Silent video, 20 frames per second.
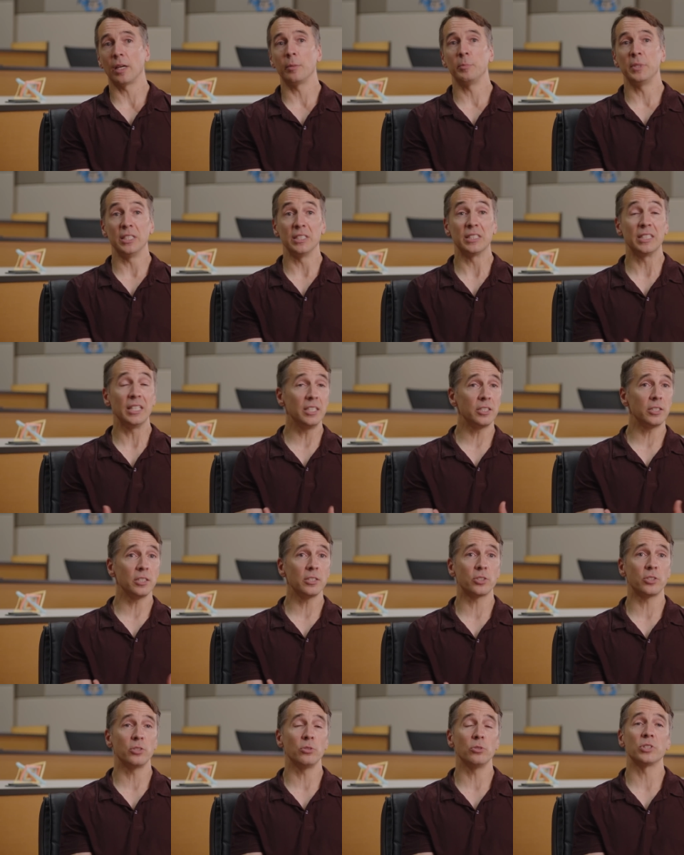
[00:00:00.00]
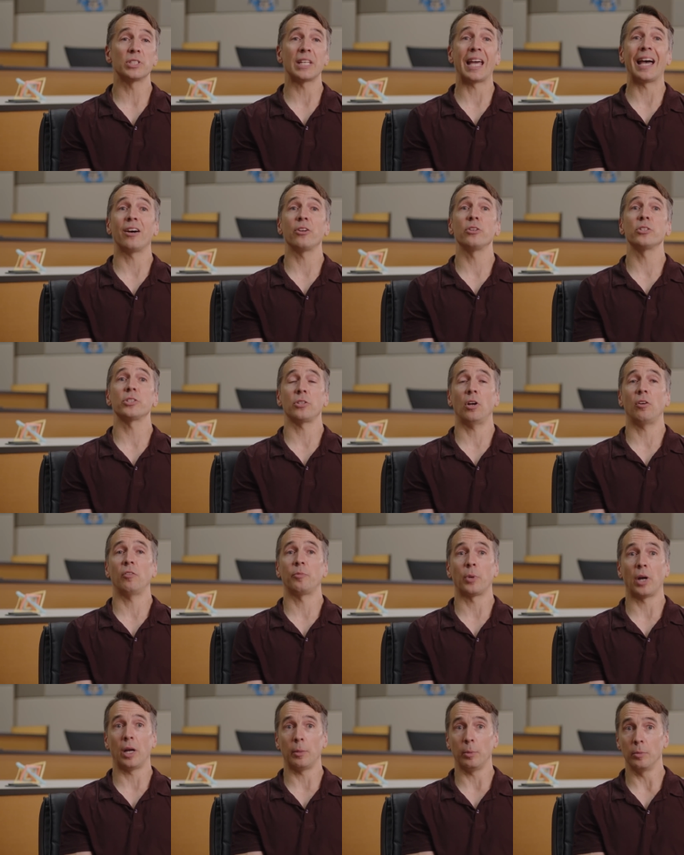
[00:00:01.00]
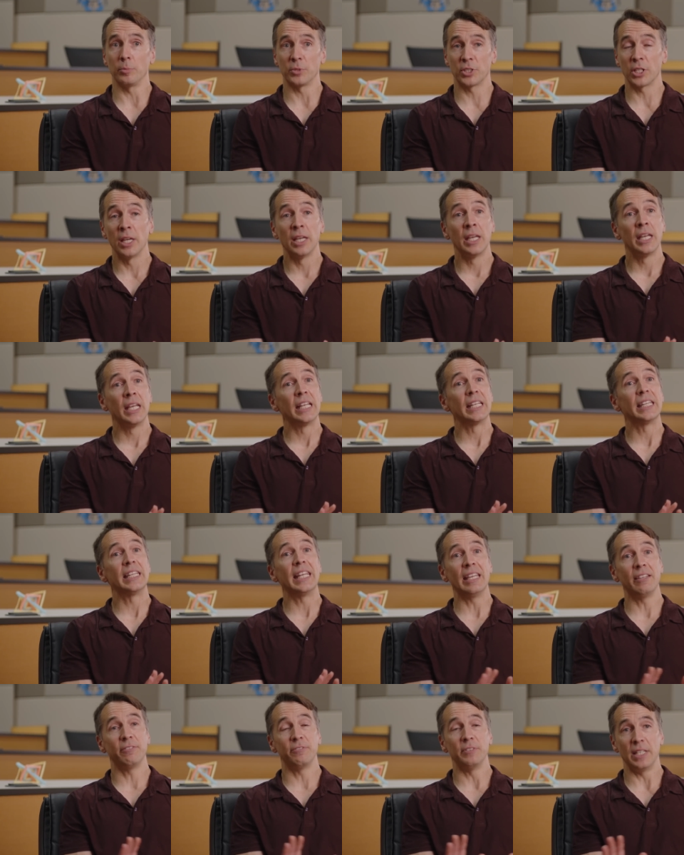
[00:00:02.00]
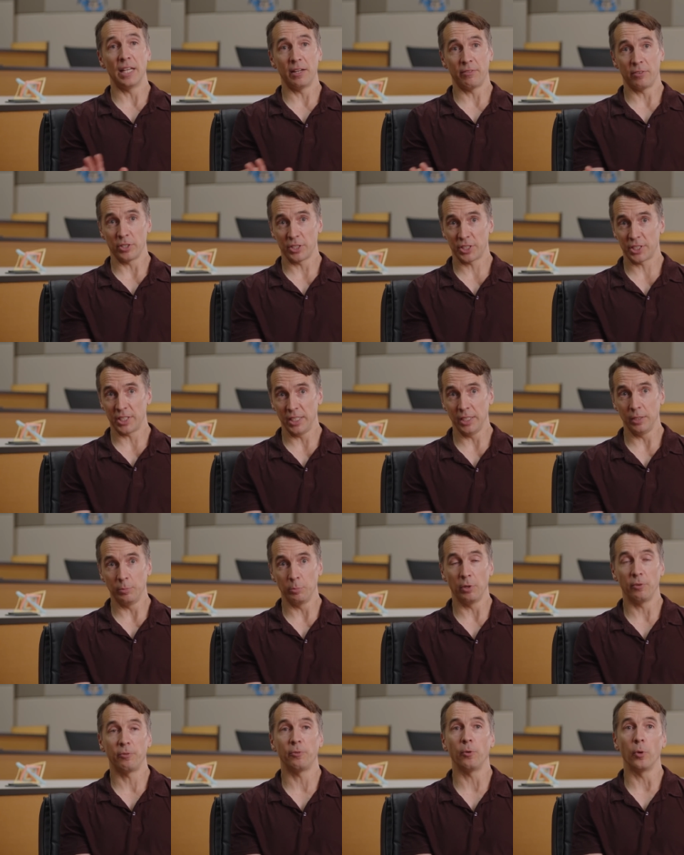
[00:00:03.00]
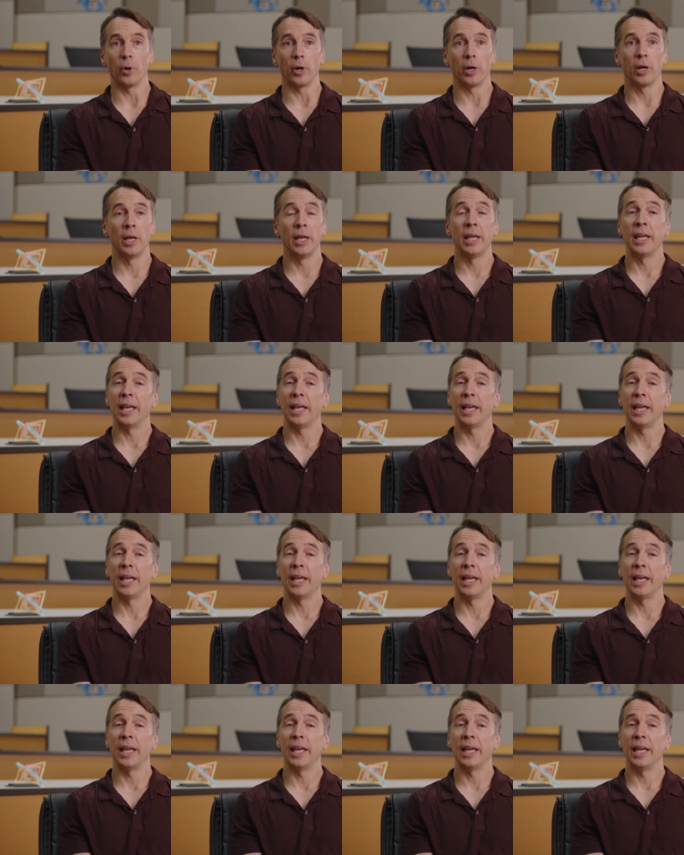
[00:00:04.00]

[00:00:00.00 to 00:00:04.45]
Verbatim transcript: I mean teaching students how to solve problems they've never seen before.